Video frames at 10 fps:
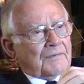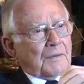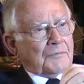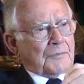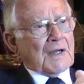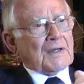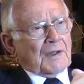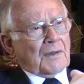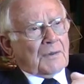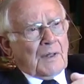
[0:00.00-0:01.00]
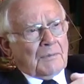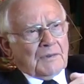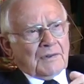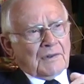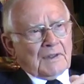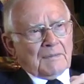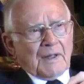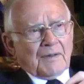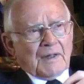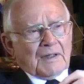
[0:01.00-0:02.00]
of radio, I wanted to learn
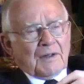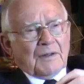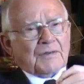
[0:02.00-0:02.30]
about radio.